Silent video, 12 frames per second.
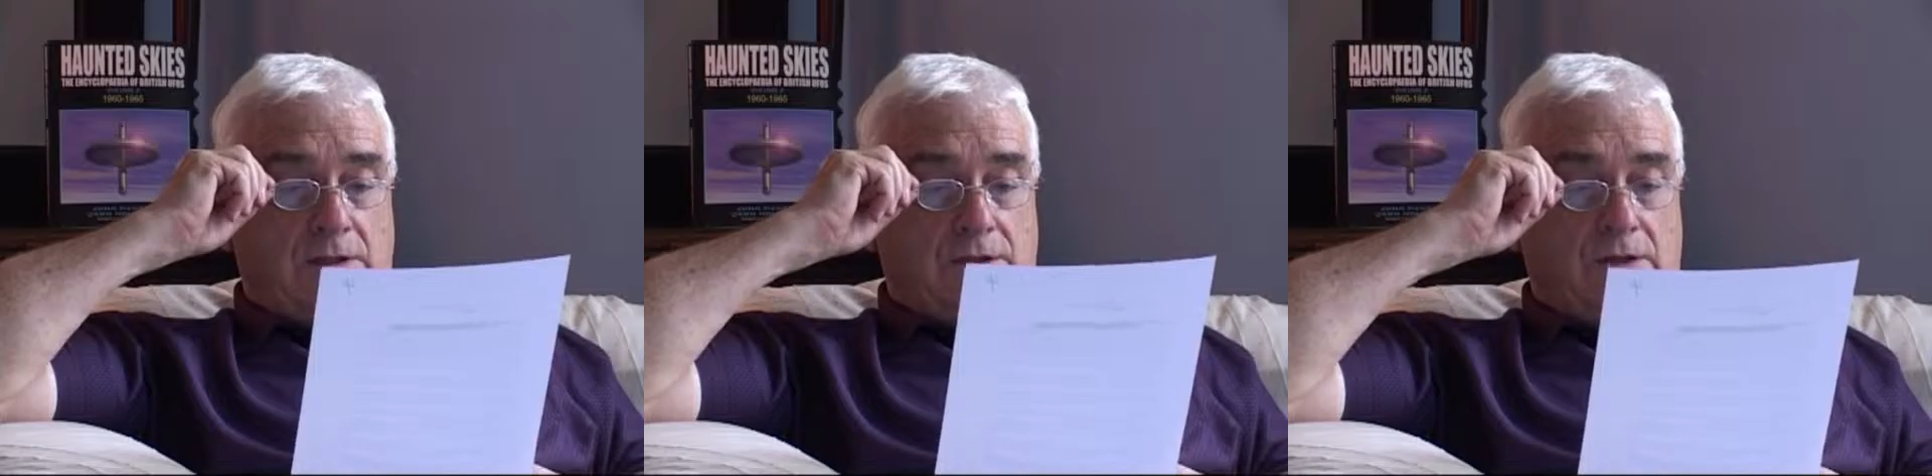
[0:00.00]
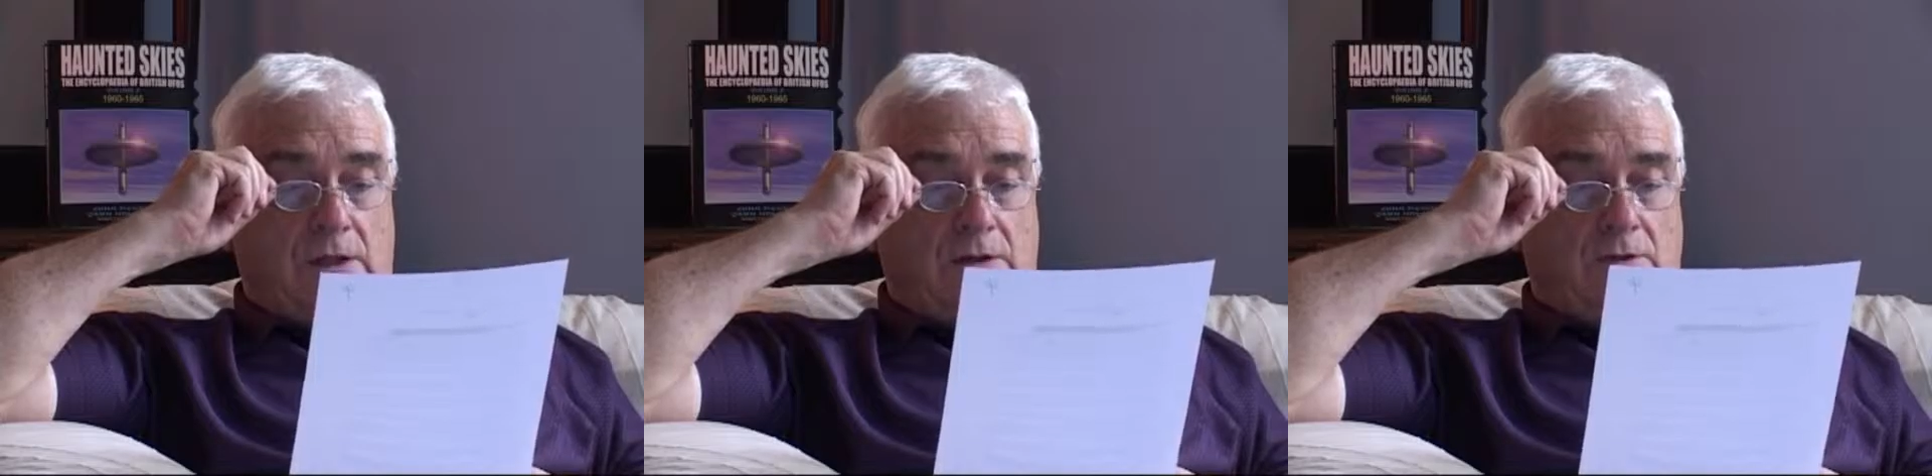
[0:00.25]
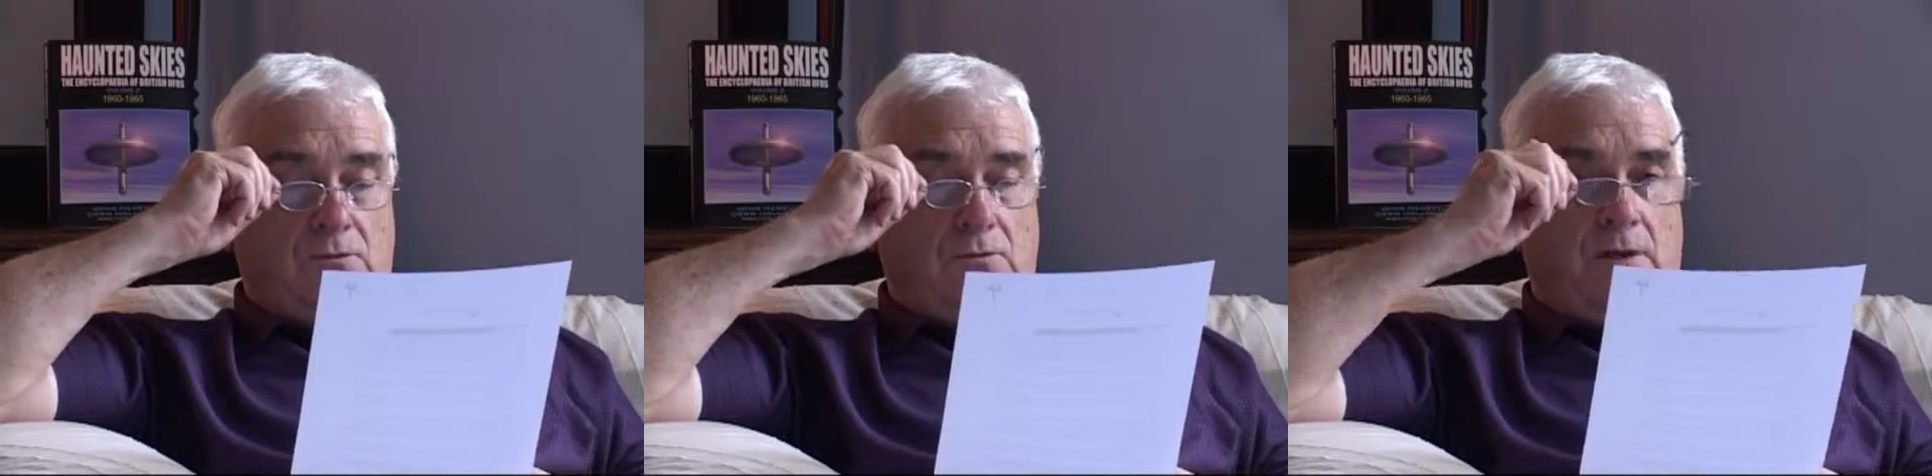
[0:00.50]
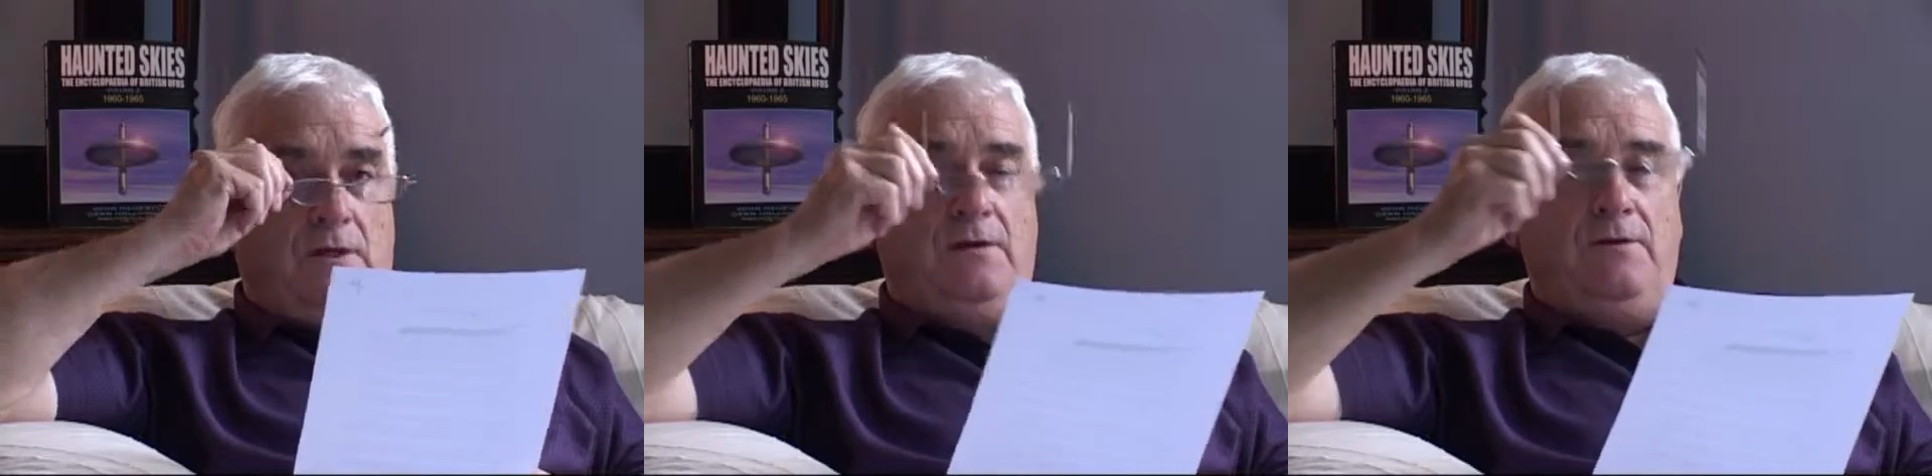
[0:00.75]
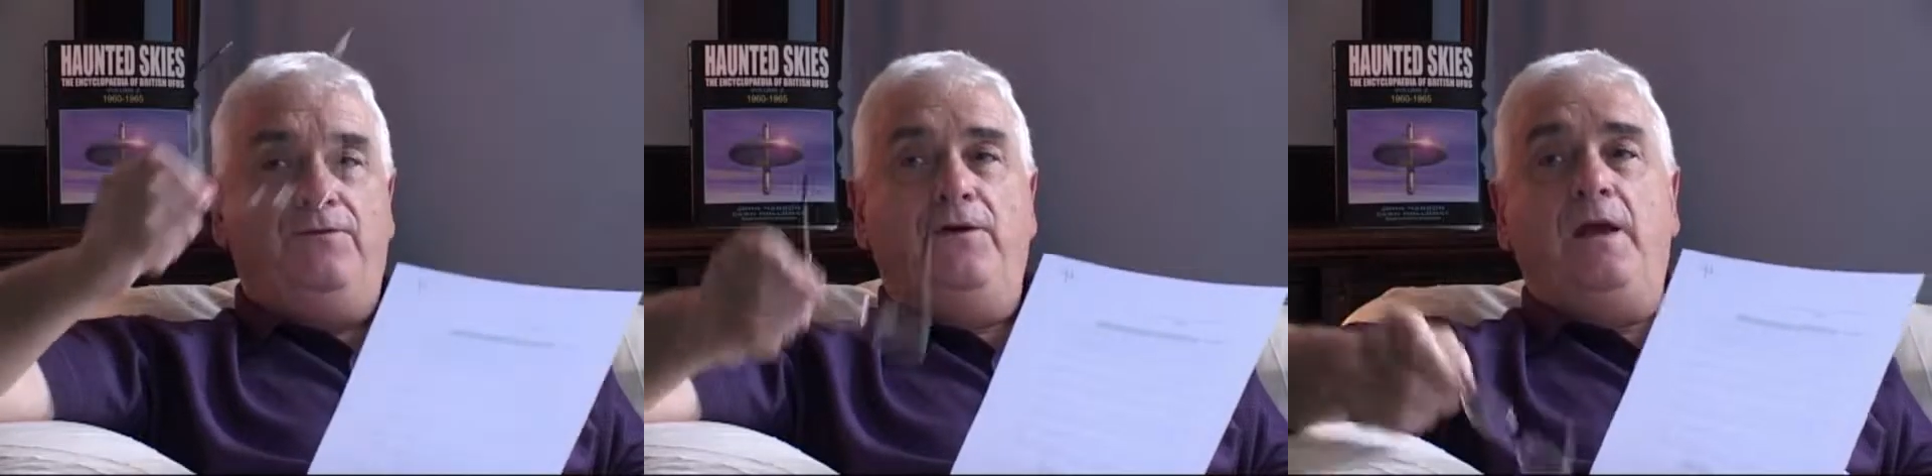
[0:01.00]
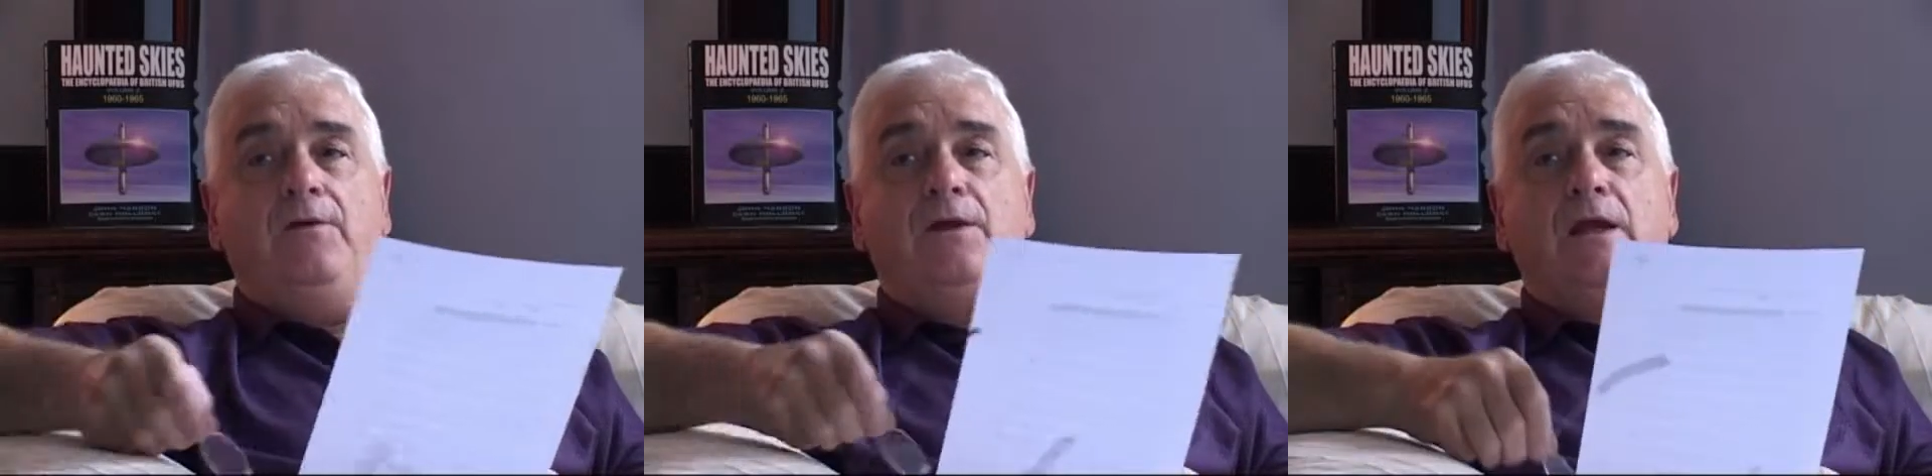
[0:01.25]
So,
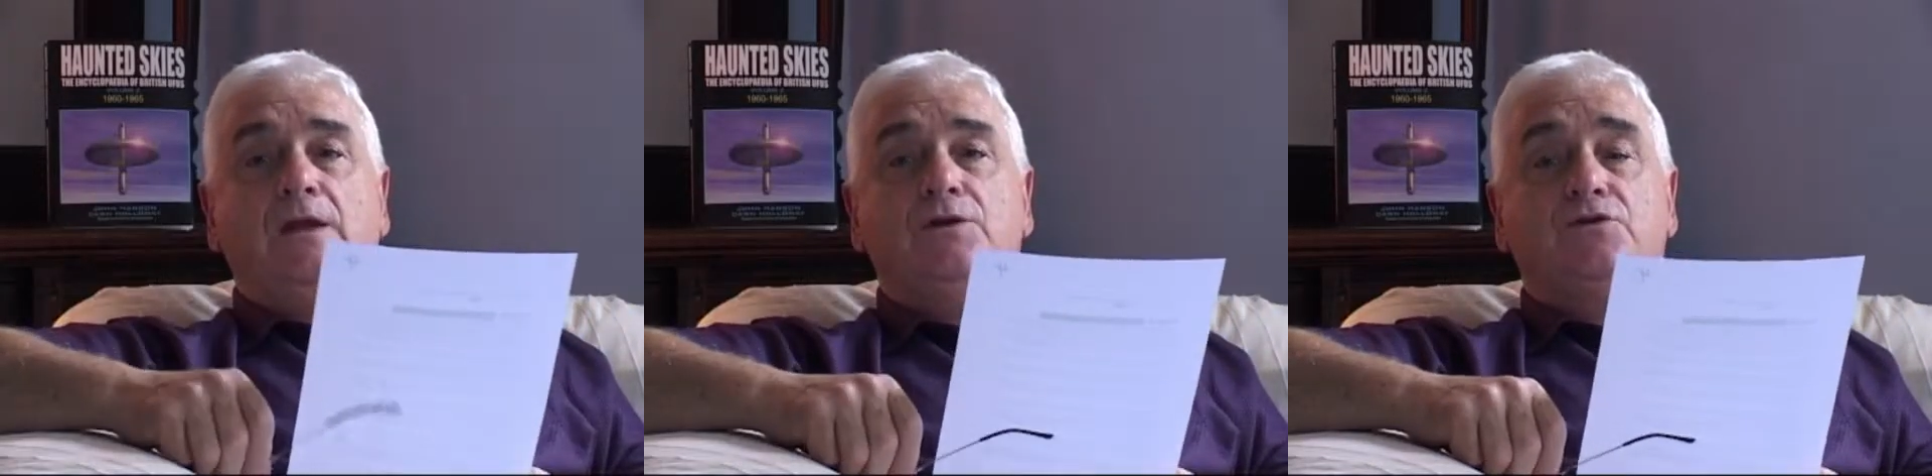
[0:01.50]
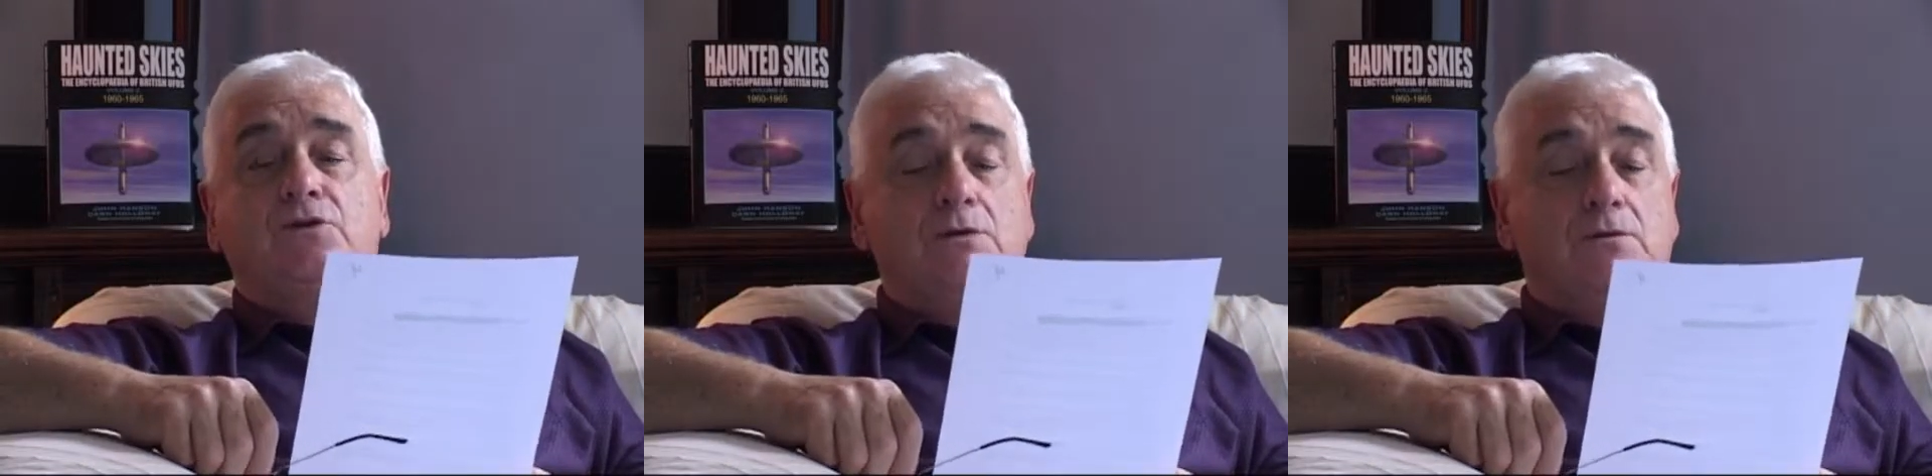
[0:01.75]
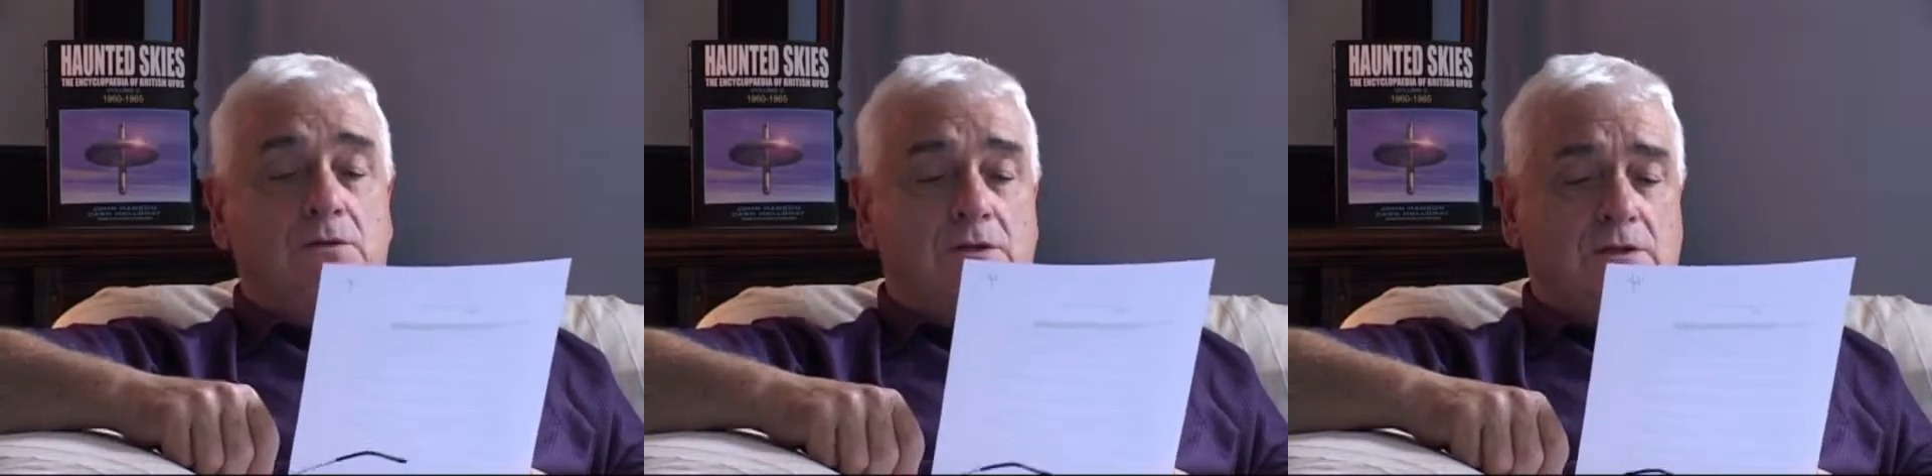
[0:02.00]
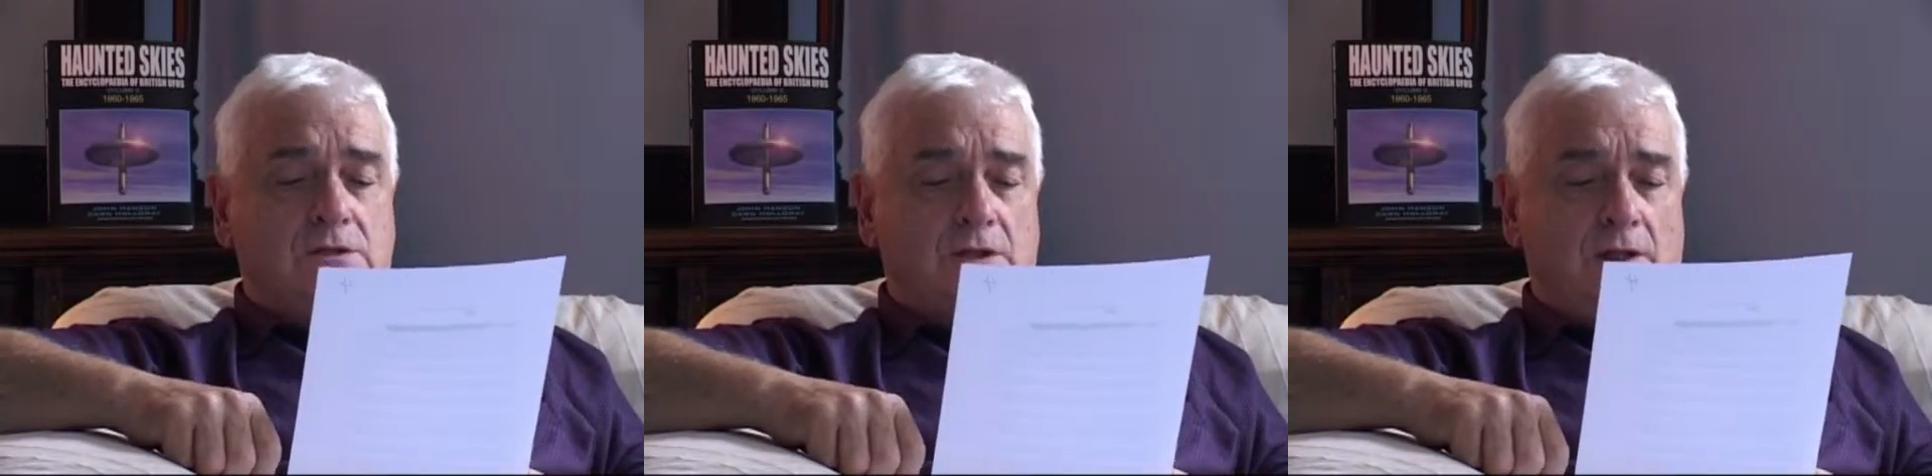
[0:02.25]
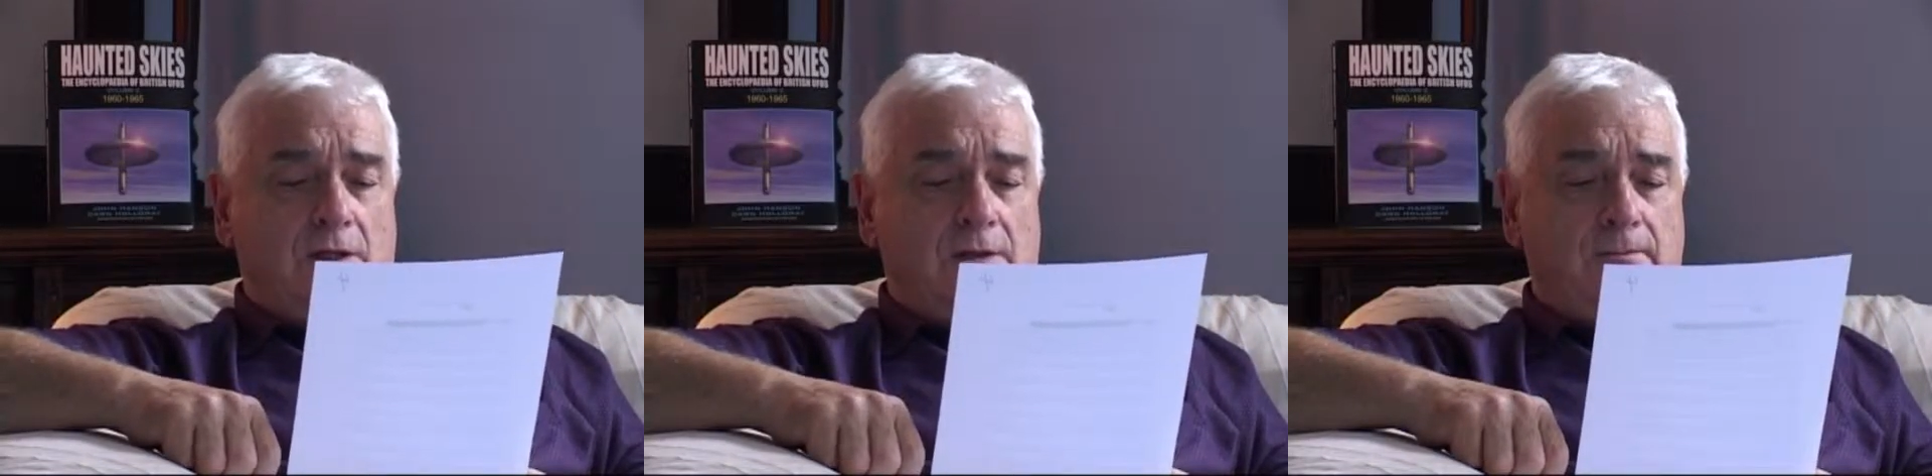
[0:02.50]
fearing intruders,